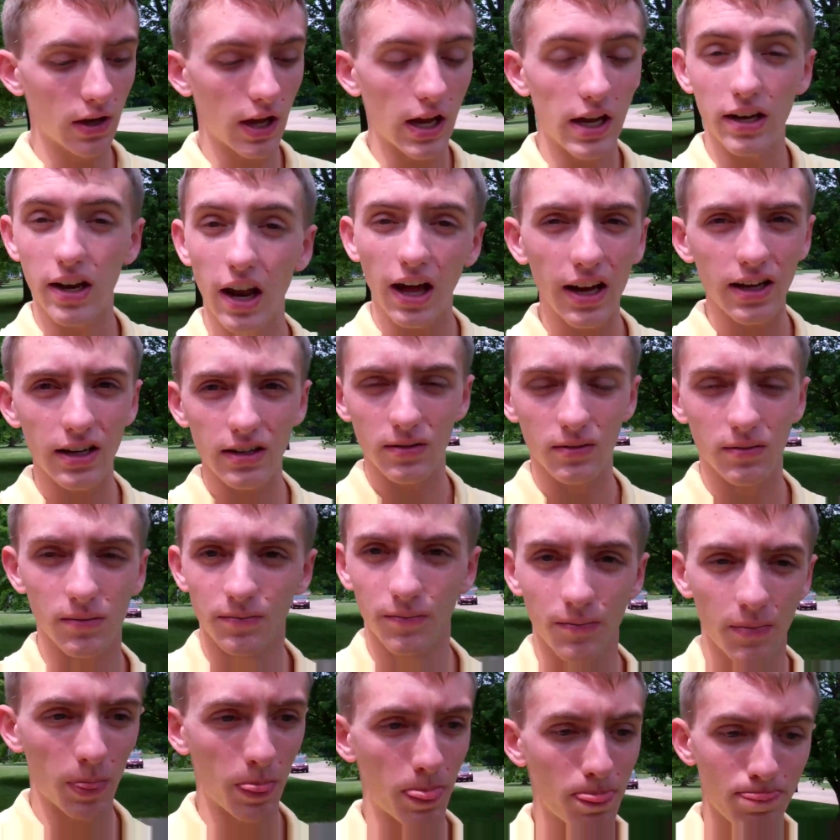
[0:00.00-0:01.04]
at night,
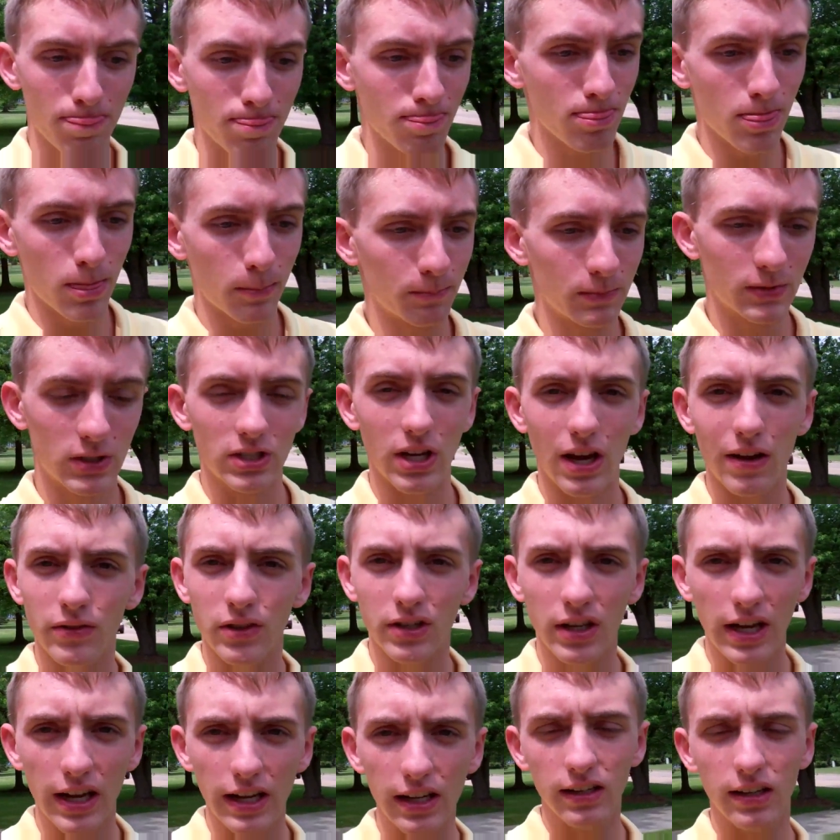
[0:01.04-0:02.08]

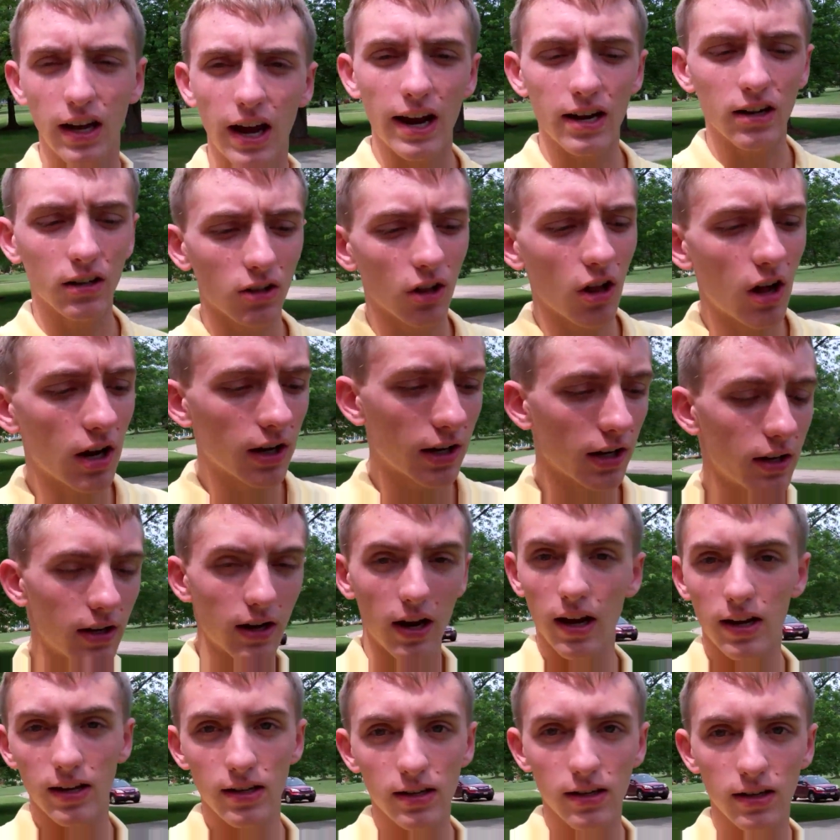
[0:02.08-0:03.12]
7, 8, 9 o'clock at
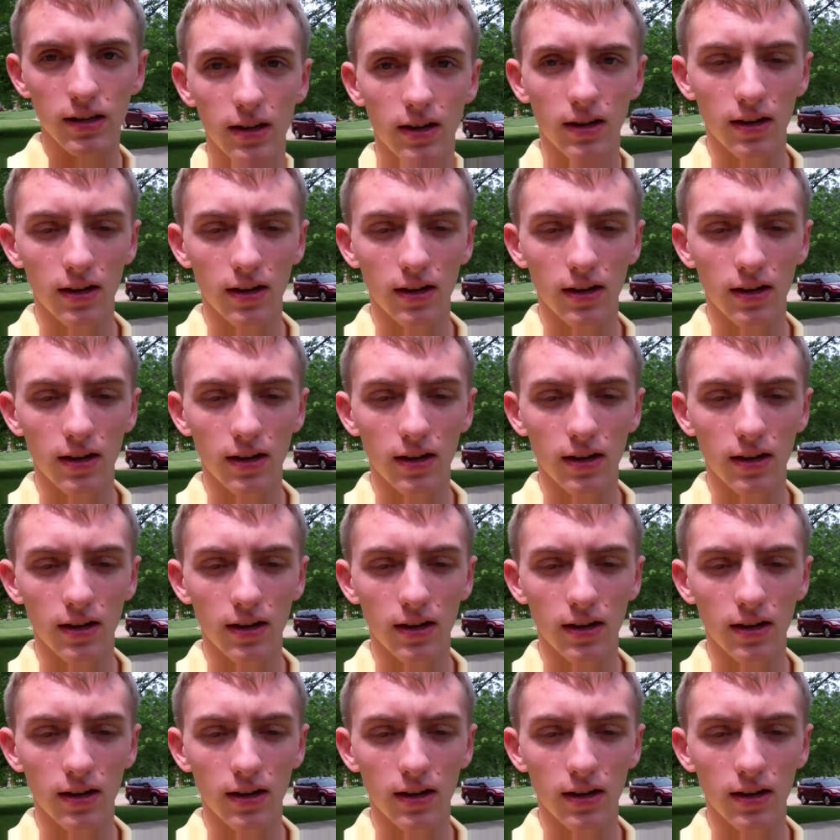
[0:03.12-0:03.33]
night